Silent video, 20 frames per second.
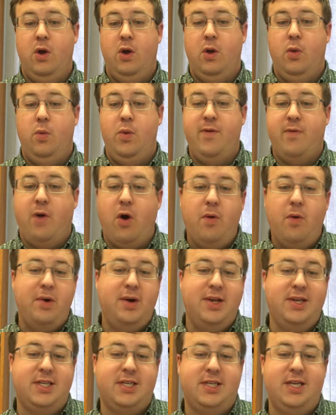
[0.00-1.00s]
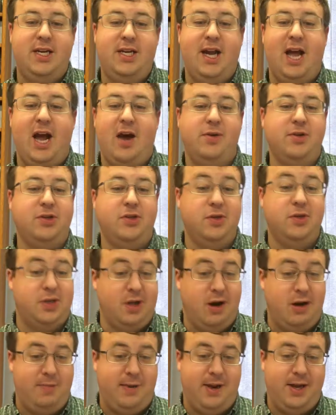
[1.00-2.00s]
We've already seen how it's used
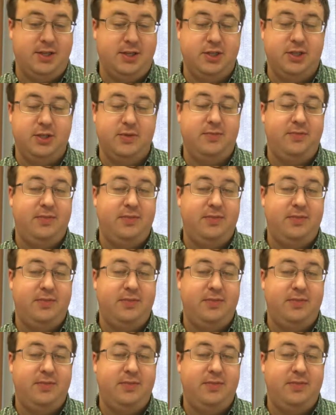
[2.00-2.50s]
in our passage.